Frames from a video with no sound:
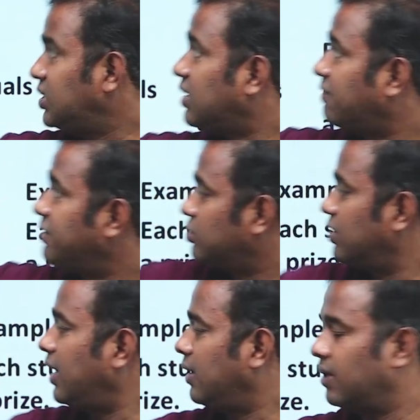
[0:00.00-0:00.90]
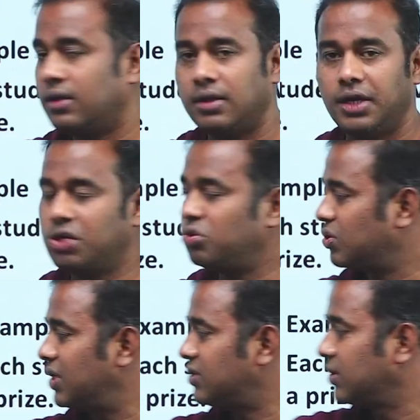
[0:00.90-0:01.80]
refers to the
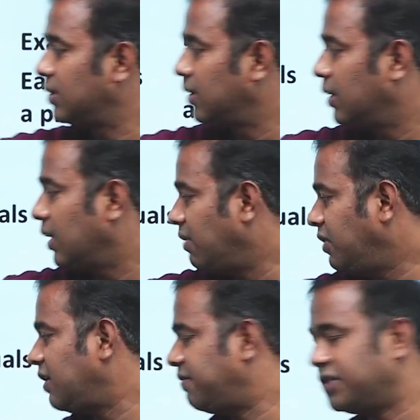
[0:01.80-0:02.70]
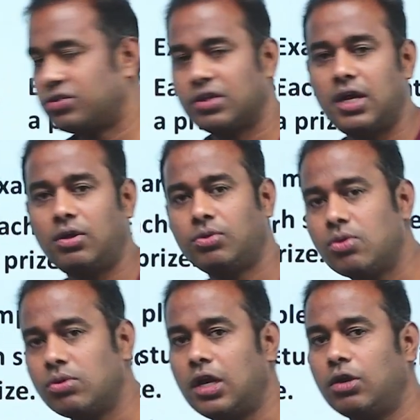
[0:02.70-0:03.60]
individuals. Every refers to the
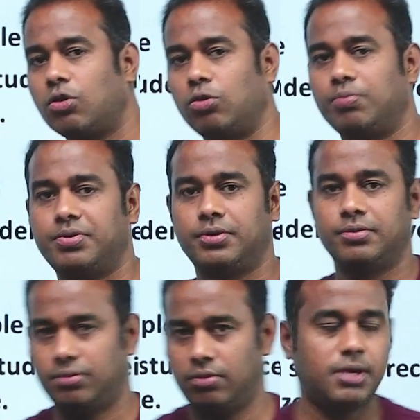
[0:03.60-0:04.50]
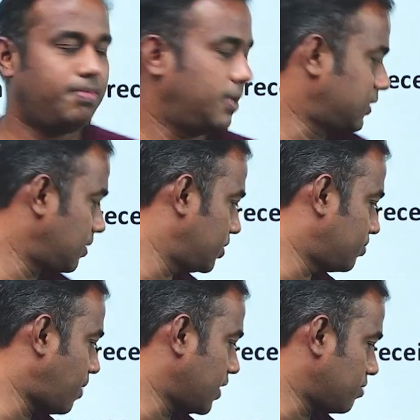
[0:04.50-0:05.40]
total group. Okay, please keep this
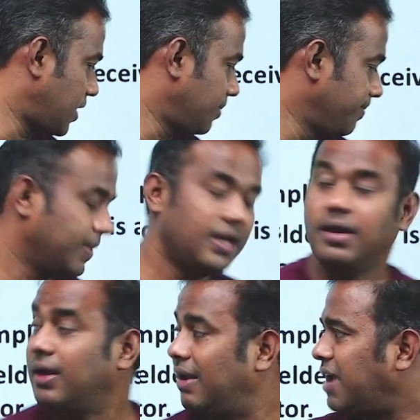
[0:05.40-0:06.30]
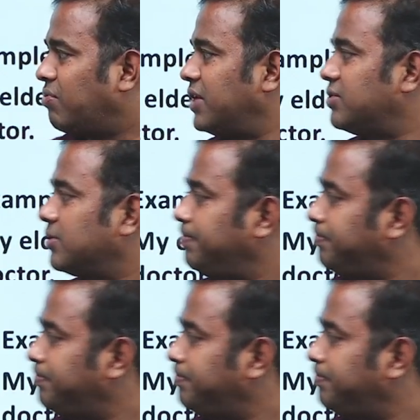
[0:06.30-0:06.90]
point in mind. Likewise,